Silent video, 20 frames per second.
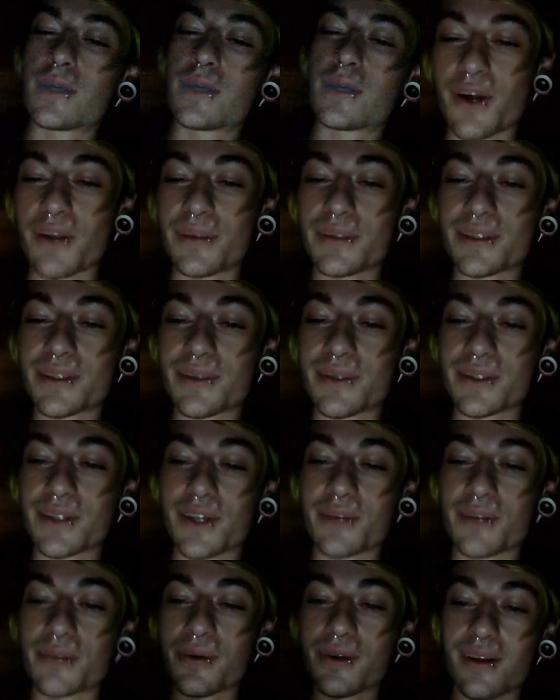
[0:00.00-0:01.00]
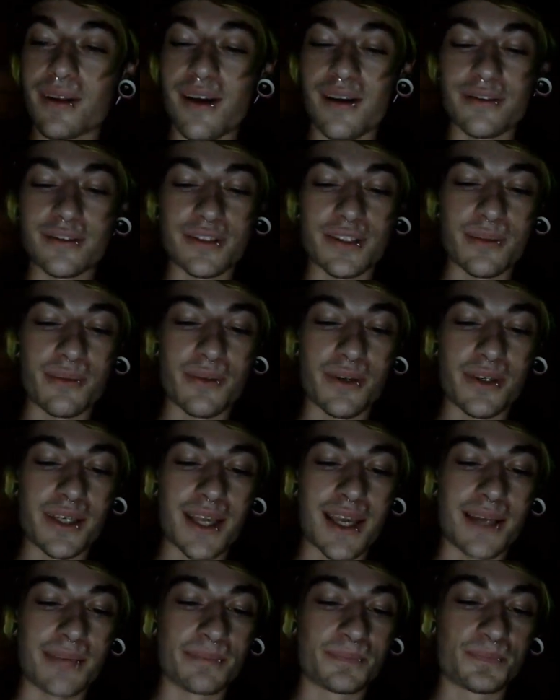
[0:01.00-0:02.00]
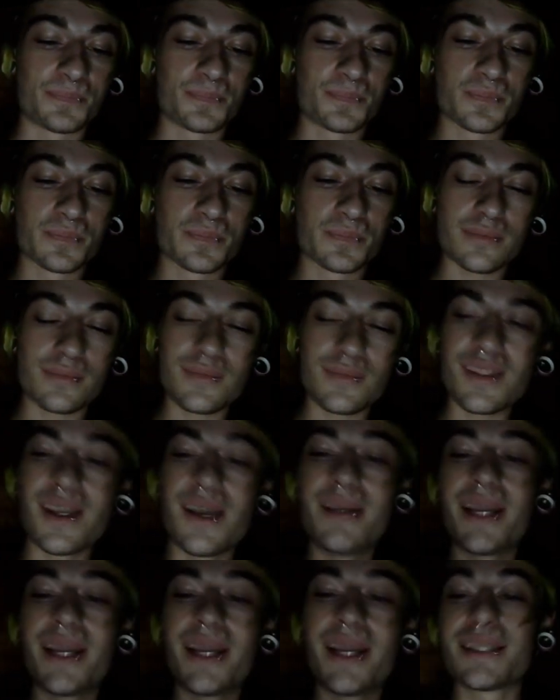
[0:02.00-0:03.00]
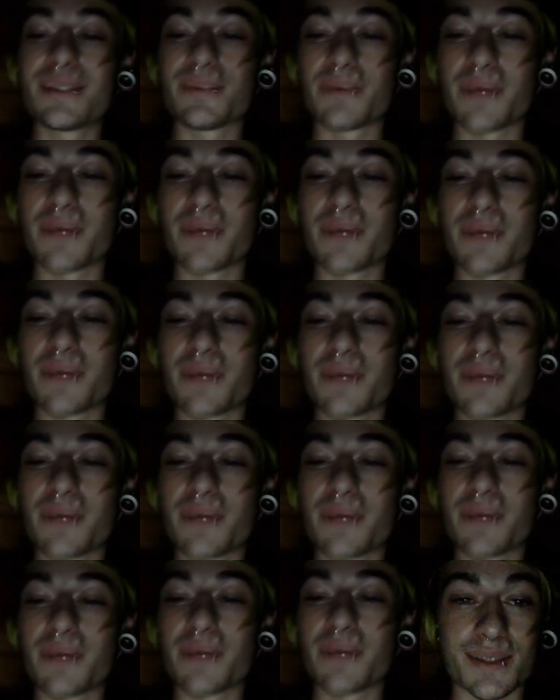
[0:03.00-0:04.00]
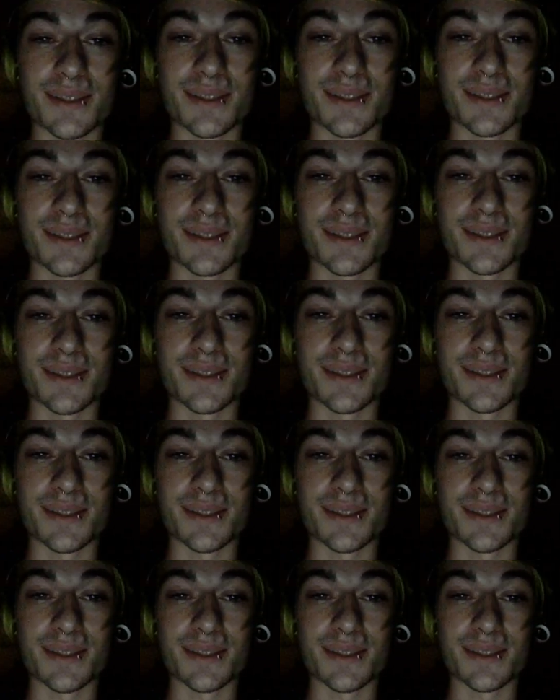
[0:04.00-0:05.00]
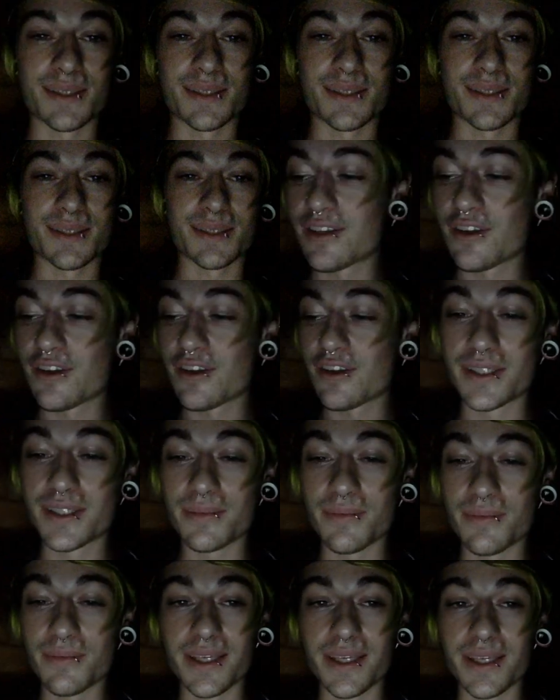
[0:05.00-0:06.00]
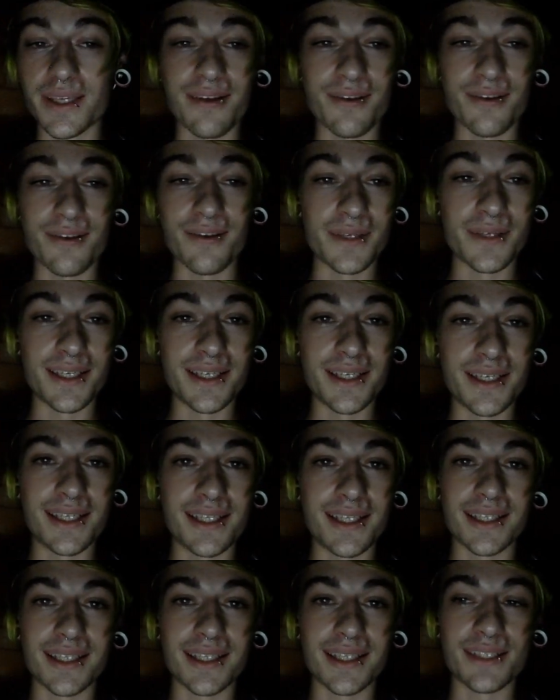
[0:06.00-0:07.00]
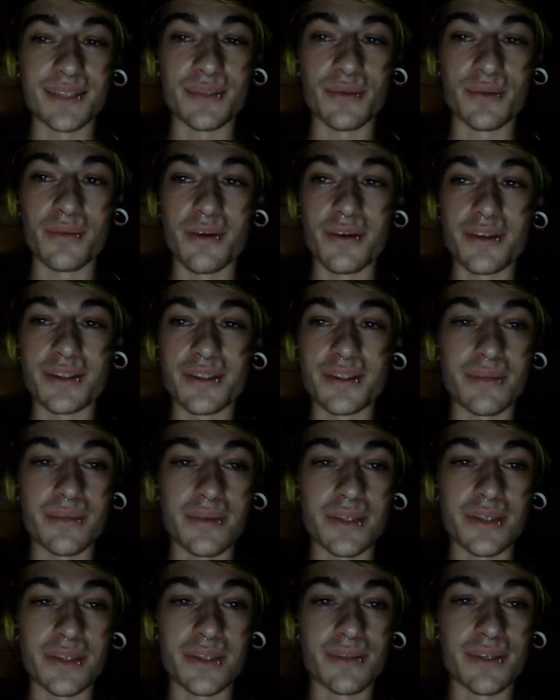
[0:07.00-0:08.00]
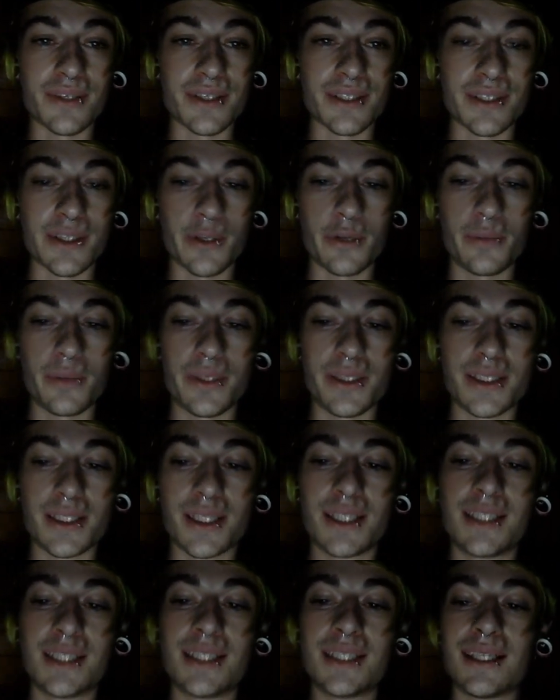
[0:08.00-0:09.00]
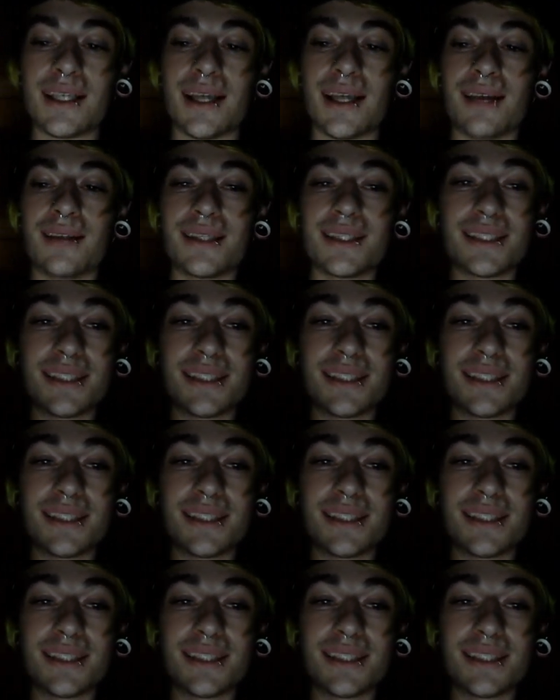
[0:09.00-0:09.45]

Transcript: up and smoke dope on a live stream one day. I mean, I hate to break it to you, but this isn't smoking dope. Like, smoking dope is smoking heroin in it. Like, that's what most people are smoking dope is. This